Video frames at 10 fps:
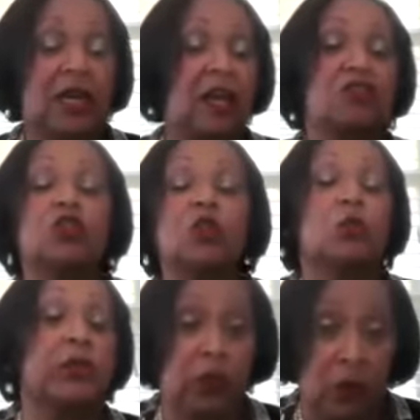got you to
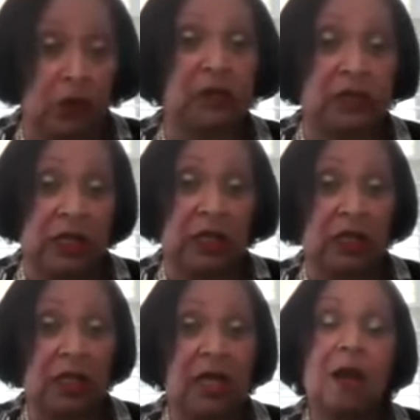where you are today.
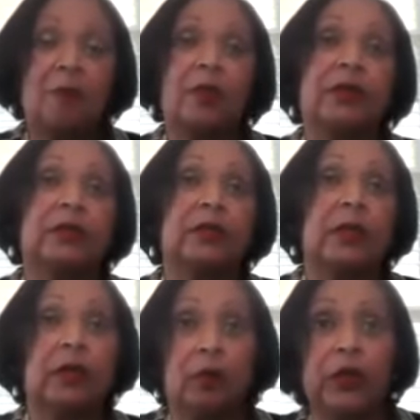But
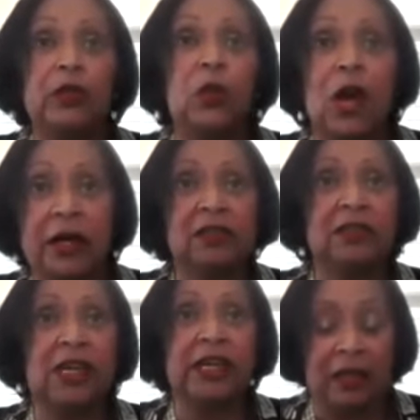where you are
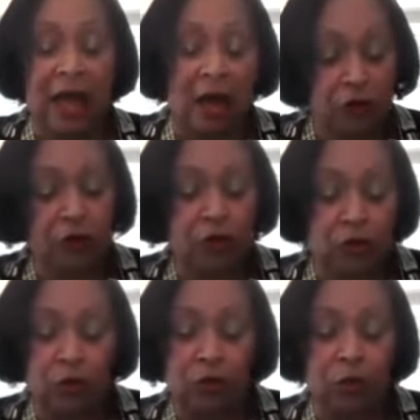today allows you
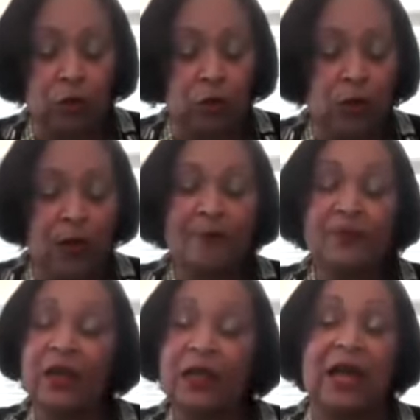to do
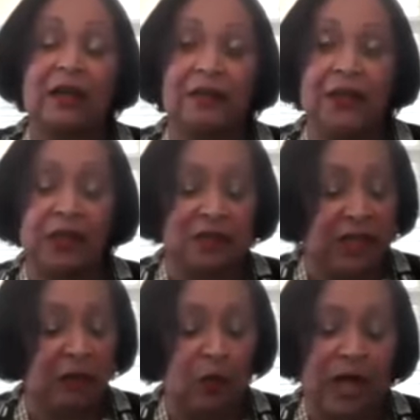a lot of things.
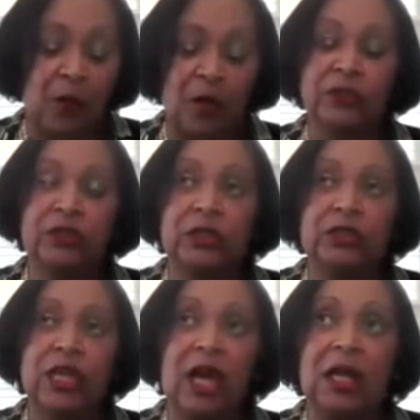And what I want you to
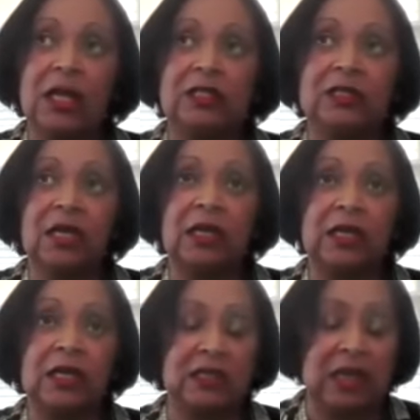tell us
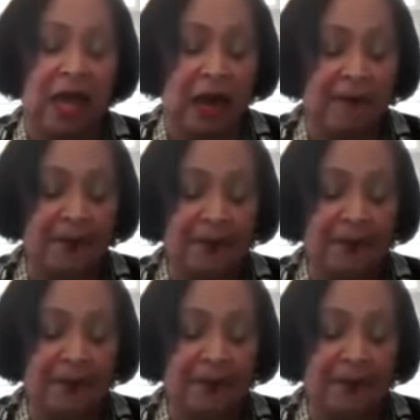is that,